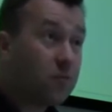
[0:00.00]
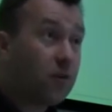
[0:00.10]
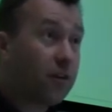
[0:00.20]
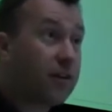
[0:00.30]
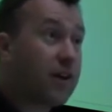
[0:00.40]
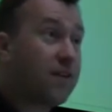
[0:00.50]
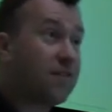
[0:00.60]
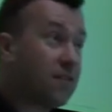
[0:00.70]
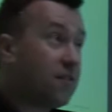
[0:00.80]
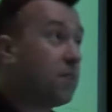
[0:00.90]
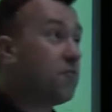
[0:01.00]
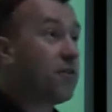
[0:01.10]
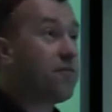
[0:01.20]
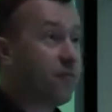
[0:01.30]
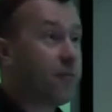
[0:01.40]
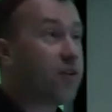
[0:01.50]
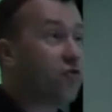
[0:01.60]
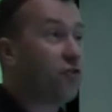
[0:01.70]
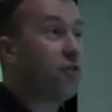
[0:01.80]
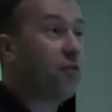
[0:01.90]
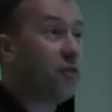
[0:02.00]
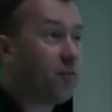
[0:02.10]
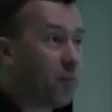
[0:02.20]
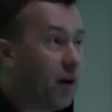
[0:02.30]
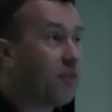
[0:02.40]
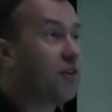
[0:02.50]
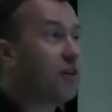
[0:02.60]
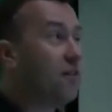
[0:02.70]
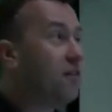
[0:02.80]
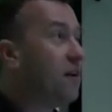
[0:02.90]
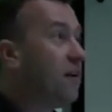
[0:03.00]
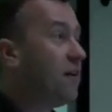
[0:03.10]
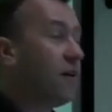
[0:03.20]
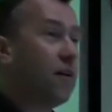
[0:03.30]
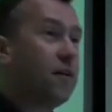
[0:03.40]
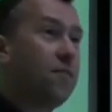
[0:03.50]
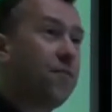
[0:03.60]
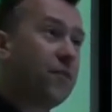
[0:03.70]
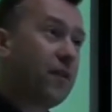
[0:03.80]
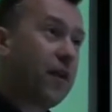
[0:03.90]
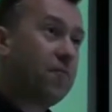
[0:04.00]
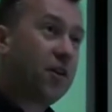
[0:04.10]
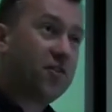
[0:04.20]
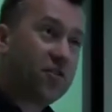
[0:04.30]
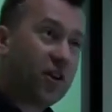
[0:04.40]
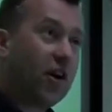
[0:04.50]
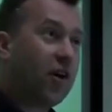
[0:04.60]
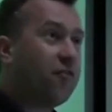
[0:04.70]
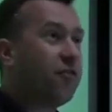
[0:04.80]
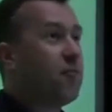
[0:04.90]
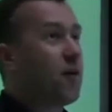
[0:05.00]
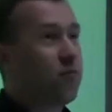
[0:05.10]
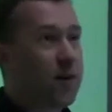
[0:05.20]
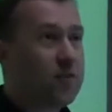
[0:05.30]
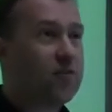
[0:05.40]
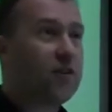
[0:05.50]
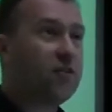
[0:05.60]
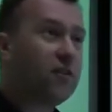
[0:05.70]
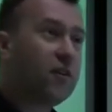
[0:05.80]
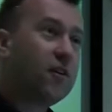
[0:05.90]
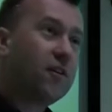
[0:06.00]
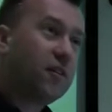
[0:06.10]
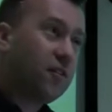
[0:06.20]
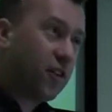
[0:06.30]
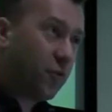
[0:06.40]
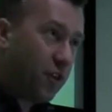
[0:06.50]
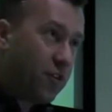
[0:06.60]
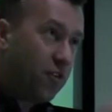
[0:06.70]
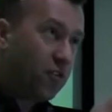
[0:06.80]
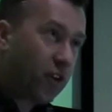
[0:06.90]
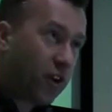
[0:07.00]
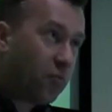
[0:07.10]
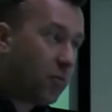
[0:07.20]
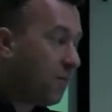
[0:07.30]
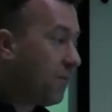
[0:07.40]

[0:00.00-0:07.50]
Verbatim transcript: What are the key systems and information, third parties, um, and my staff and my premises that are within the scope,